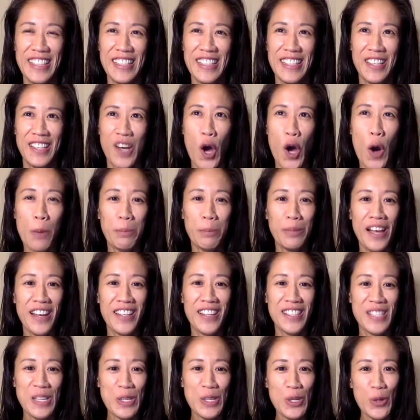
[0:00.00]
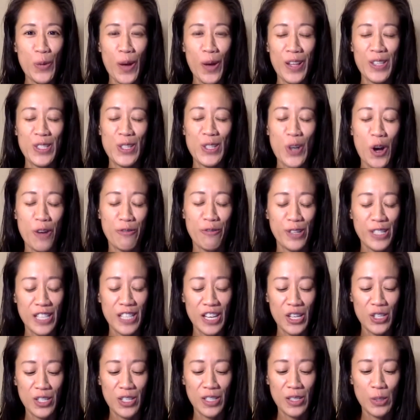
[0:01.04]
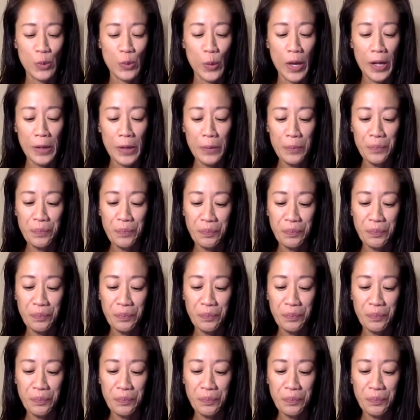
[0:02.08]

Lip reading: complex and nuanced conversation as well.